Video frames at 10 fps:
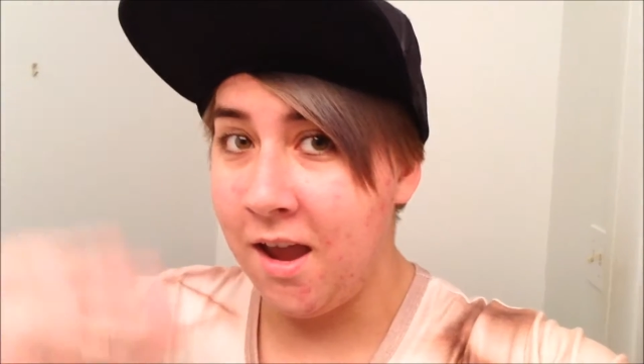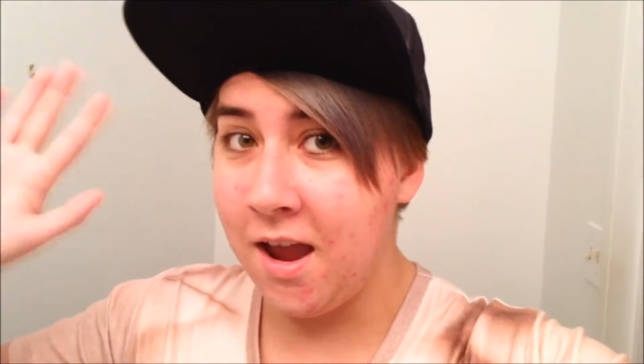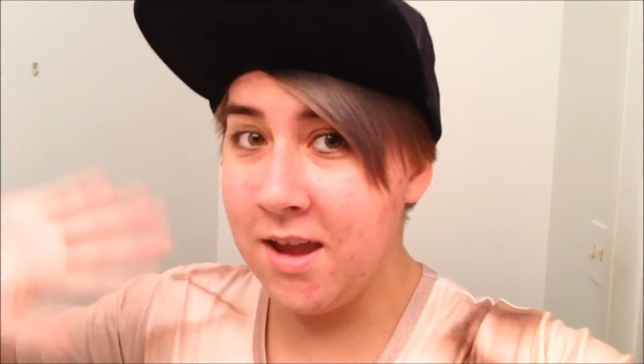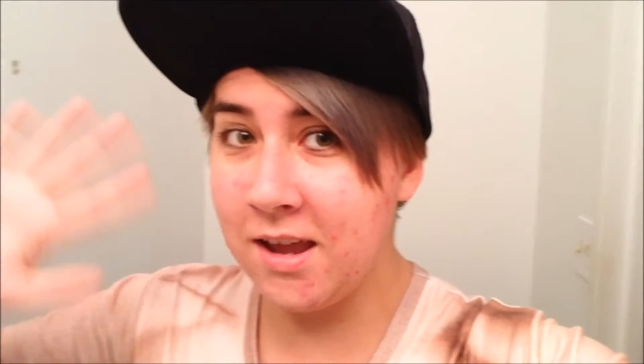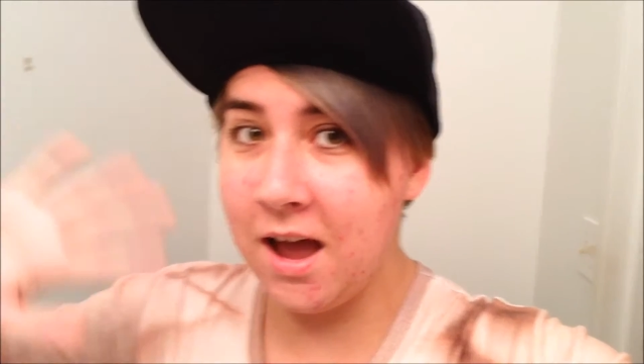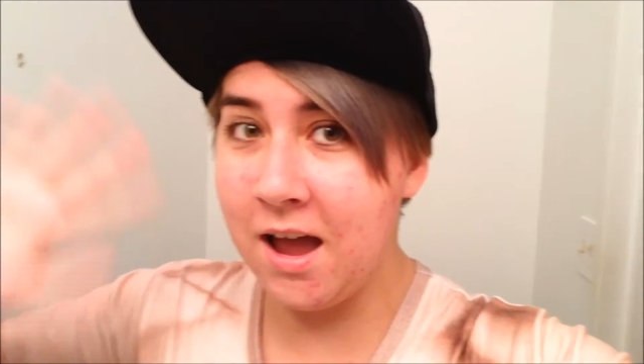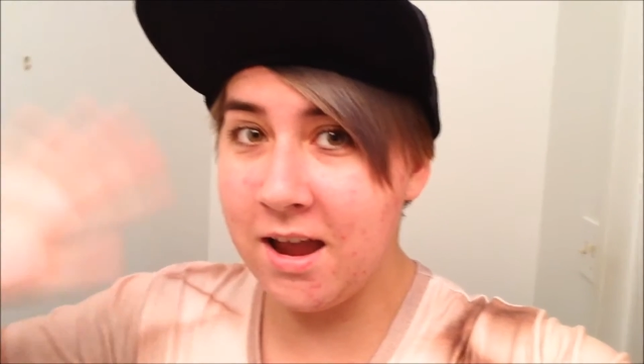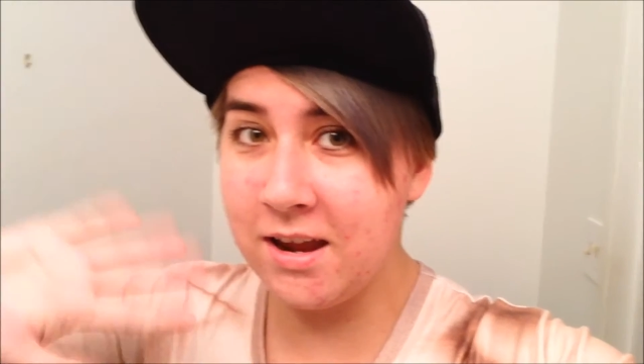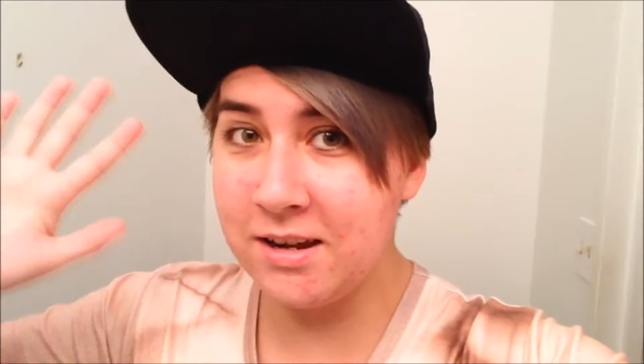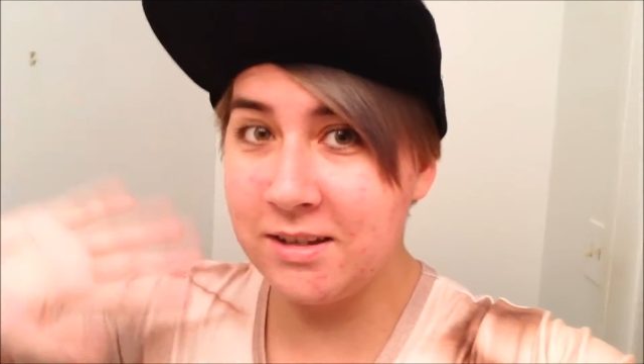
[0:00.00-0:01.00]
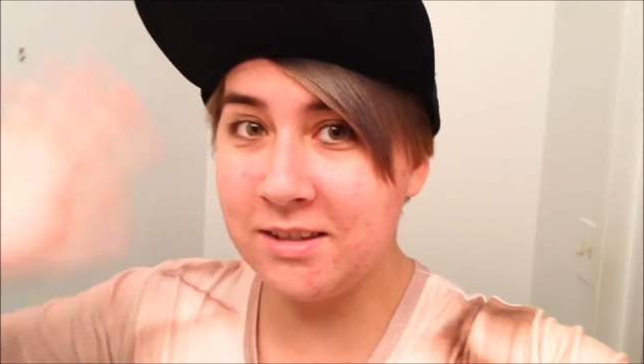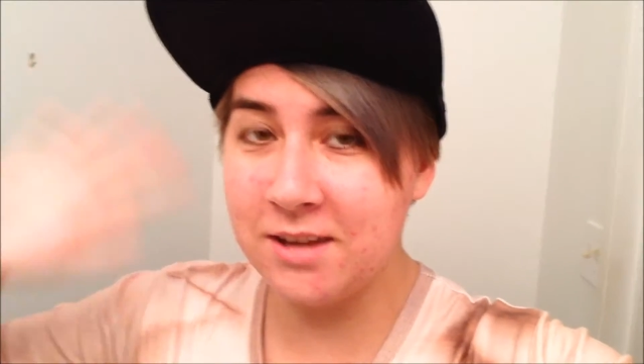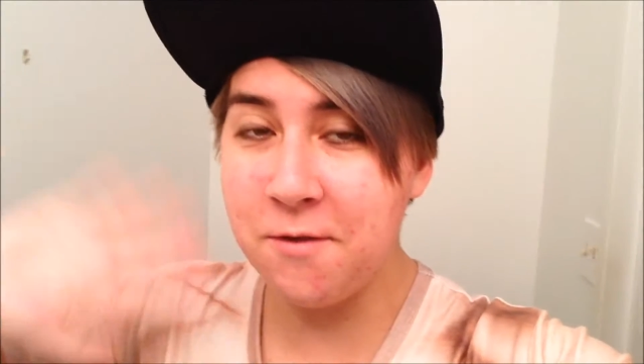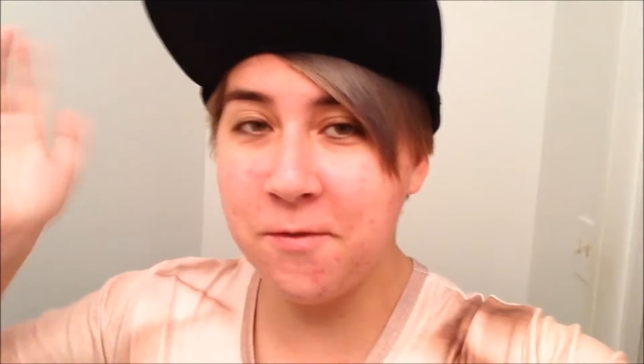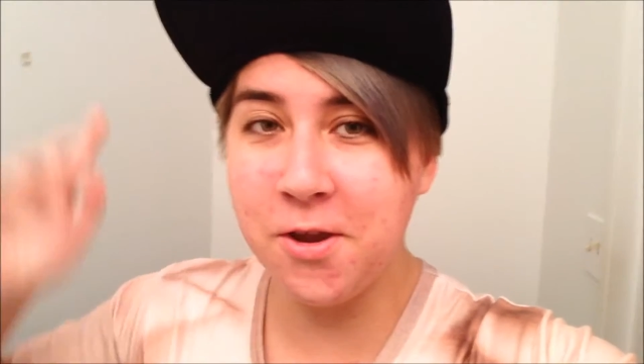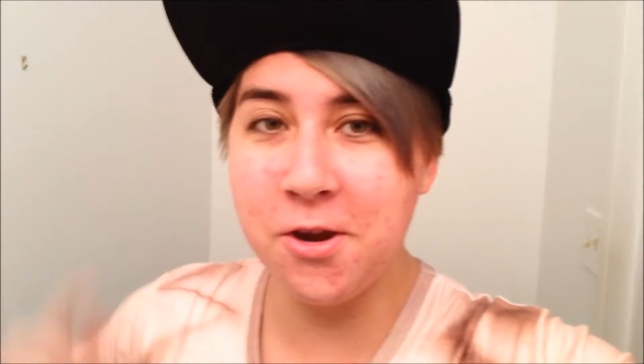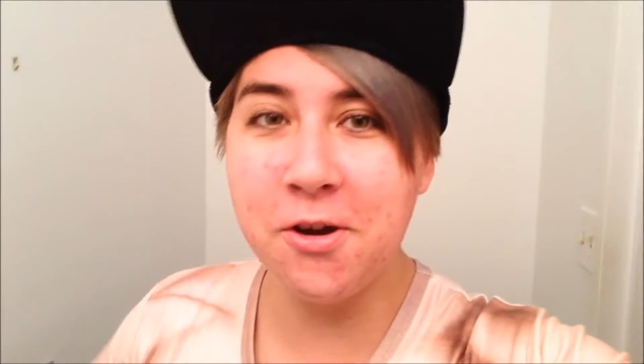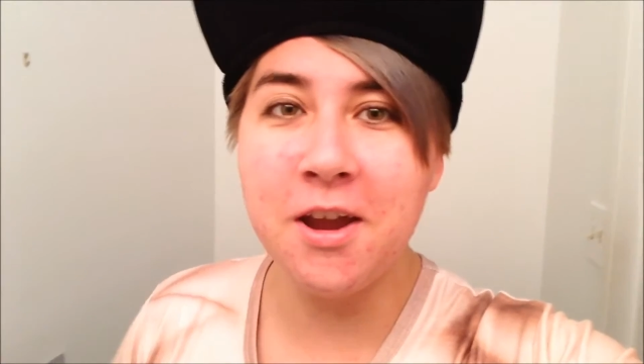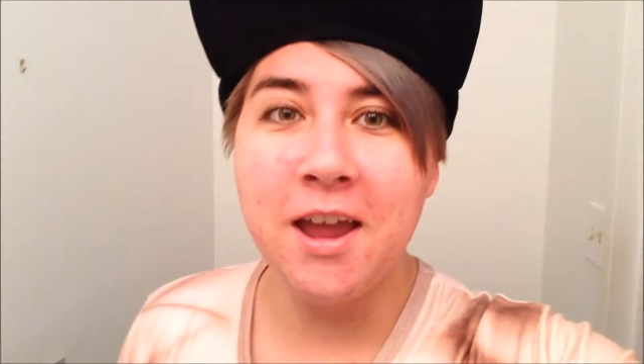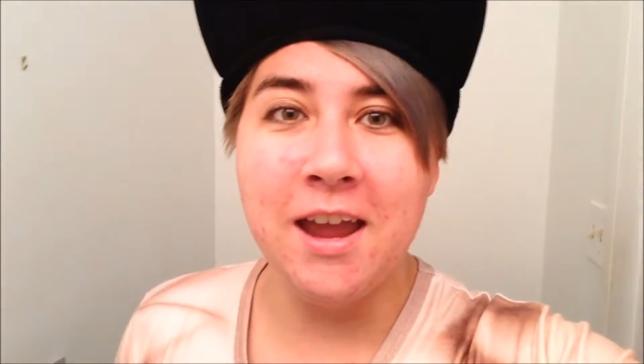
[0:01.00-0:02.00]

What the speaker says: Hey guys, Seth here,